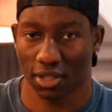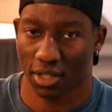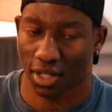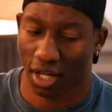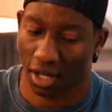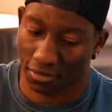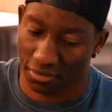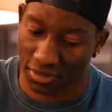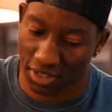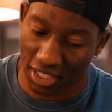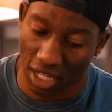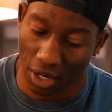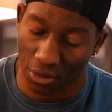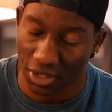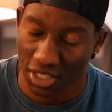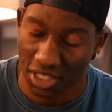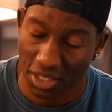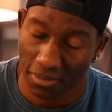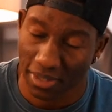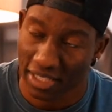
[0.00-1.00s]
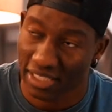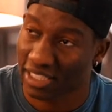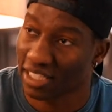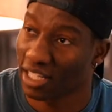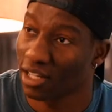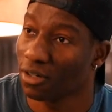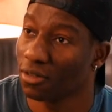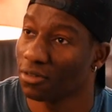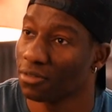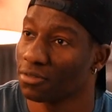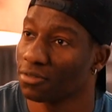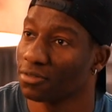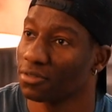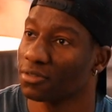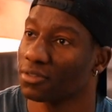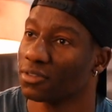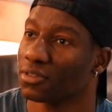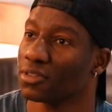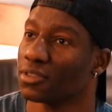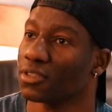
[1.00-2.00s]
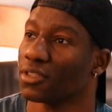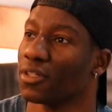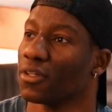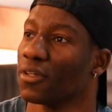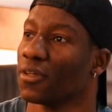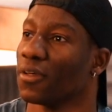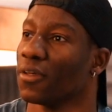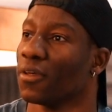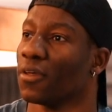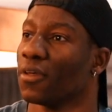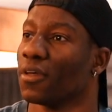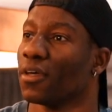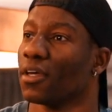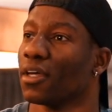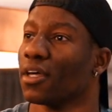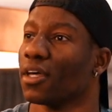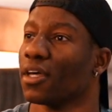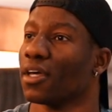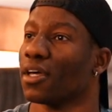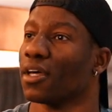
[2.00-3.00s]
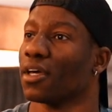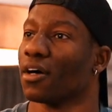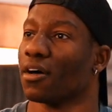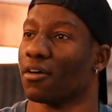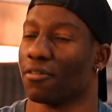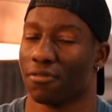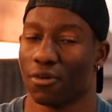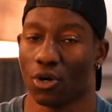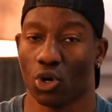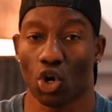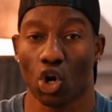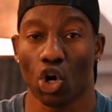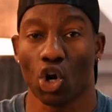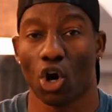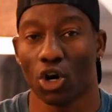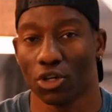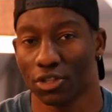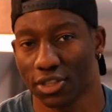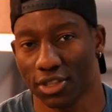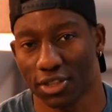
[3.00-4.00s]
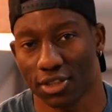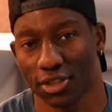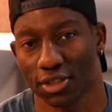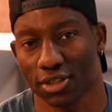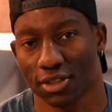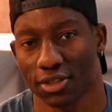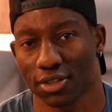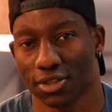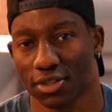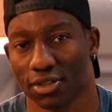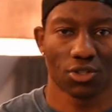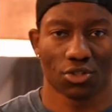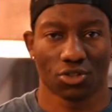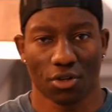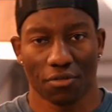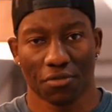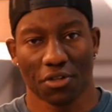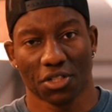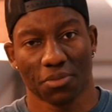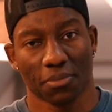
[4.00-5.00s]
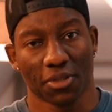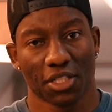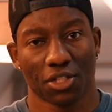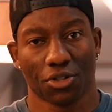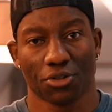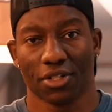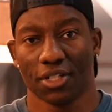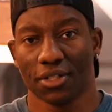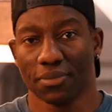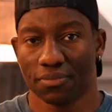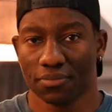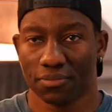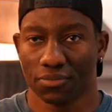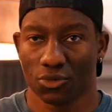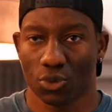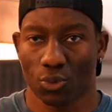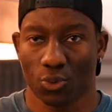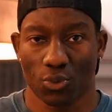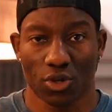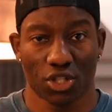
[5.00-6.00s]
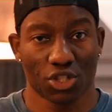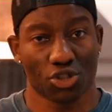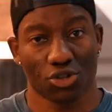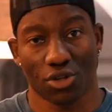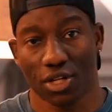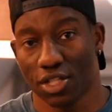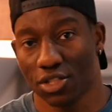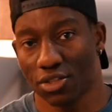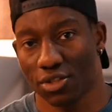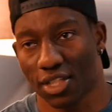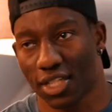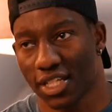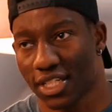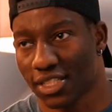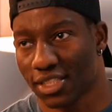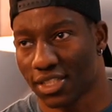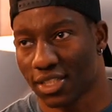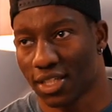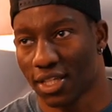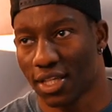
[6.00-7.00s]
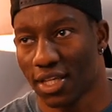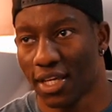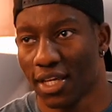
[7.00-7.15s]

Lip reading: I've doubted myself, I felt lost. So I finished my degree, went straight into this.